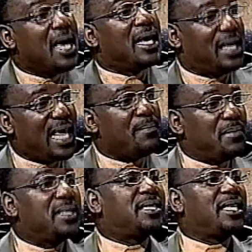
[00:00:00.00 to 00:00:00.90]
let
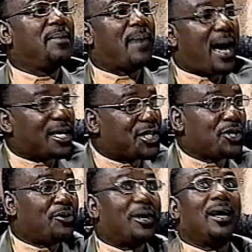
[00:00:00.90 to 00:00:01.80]
me see by a
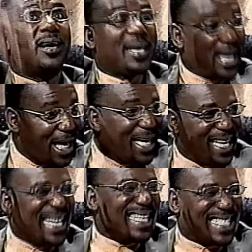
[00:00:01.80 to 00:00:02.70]
show of
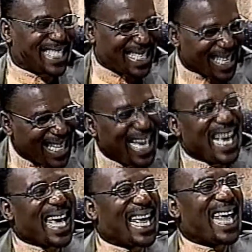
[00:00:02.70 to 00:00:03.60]
guns.
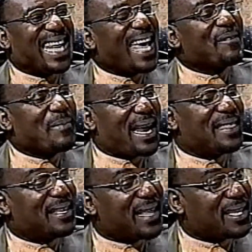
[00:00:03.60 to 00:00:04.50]
and everybody
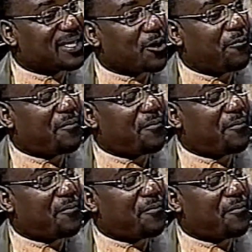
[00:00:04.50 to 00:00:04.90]
think that is so